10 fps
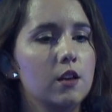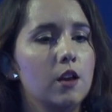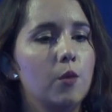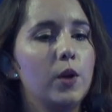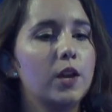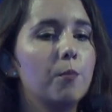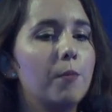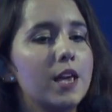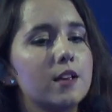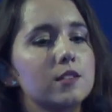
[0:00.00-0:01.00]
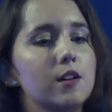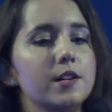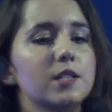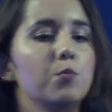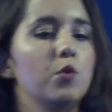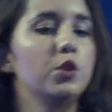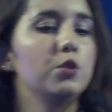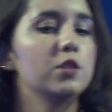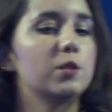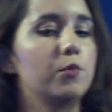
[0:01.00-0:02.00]
And we can make sites more
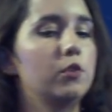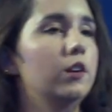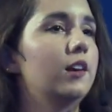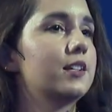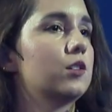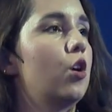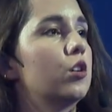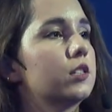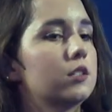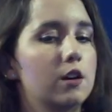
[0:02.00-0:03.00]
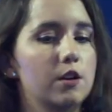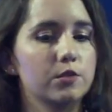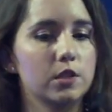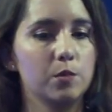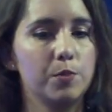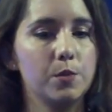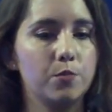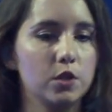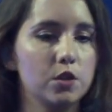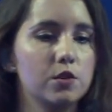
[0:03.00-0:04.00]
usable and less hostile to the people
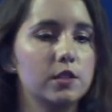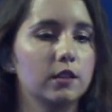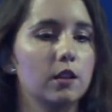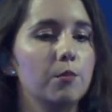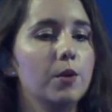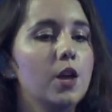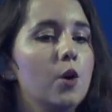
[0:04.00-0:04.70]
using them.